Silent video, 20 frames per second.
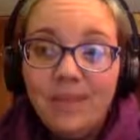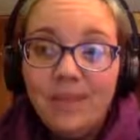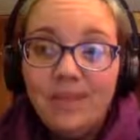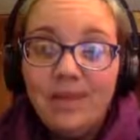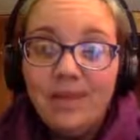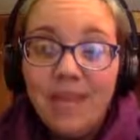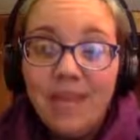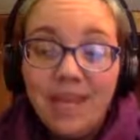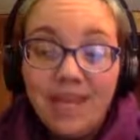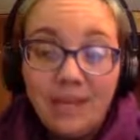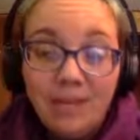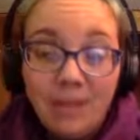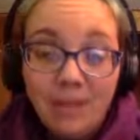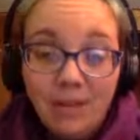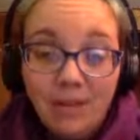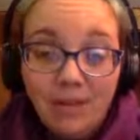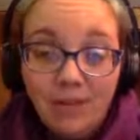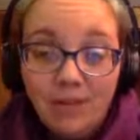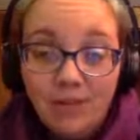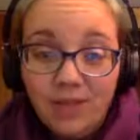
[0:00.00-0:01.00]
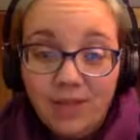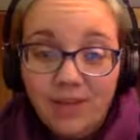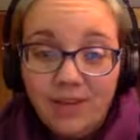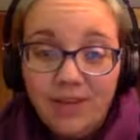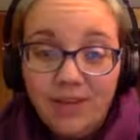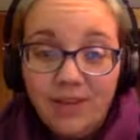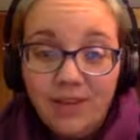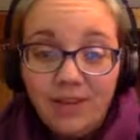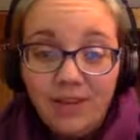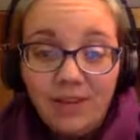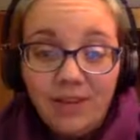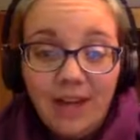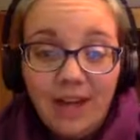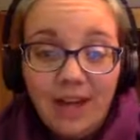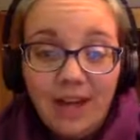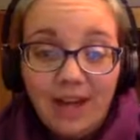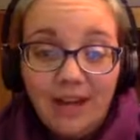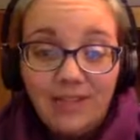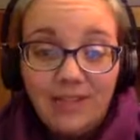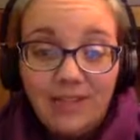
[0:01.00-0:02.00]
gain benefit in our
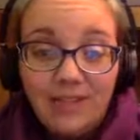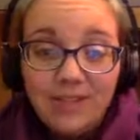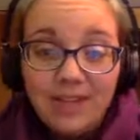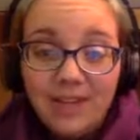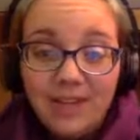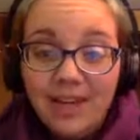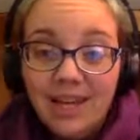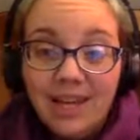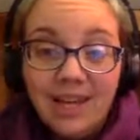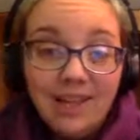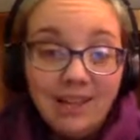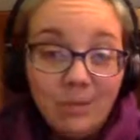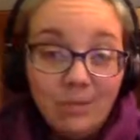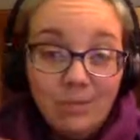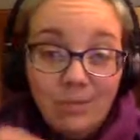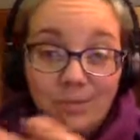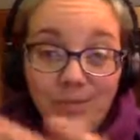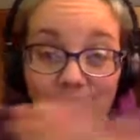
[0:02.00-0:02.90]
lives, and